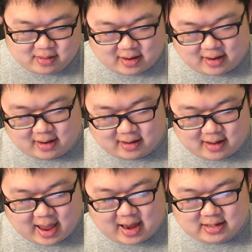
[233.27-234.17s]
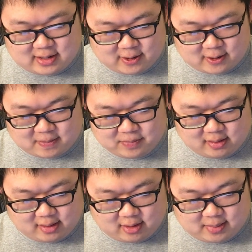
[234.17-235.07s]
A tier.
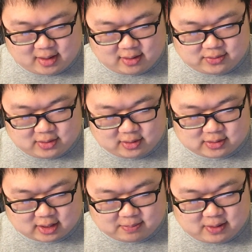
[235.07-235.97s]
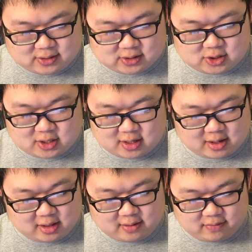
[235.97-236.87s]
Galarian Meowth looks like a piece of shit, and
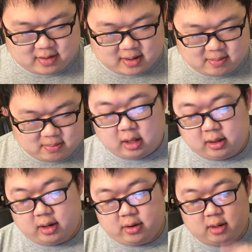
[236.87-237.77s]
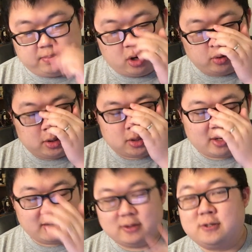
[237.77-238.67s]
I love that. Galarian
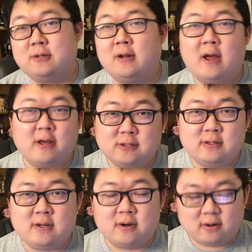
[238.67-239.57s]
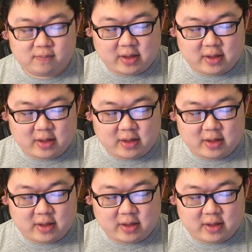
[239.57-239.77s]
Ponyta is an S tier.